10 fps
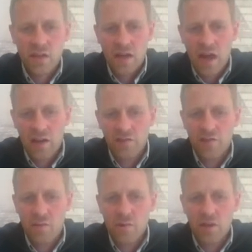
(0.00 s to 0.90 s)
at a
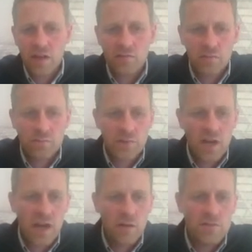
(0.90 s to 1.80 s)
framework level
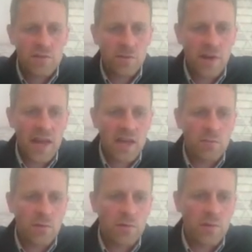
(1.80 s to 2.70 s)
to
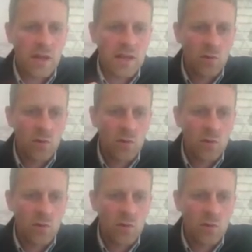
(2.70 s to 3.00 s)
enable a